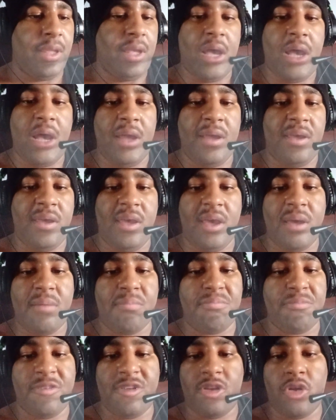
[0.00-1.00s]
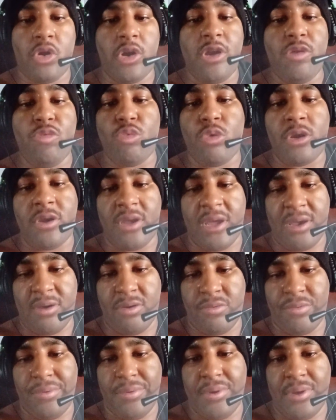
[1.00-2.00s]
I'm 31
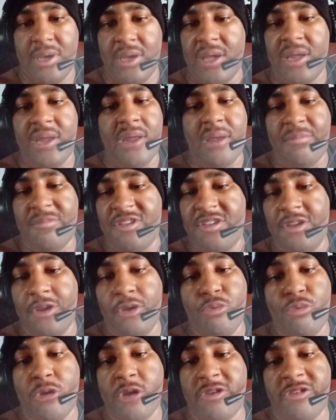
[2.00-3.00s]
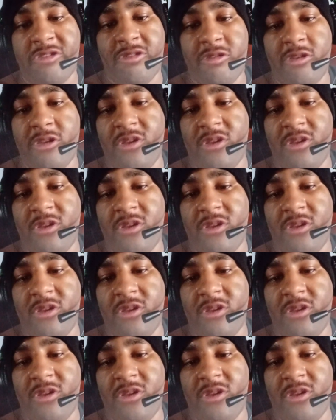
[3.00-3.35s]
now, and I'm still watching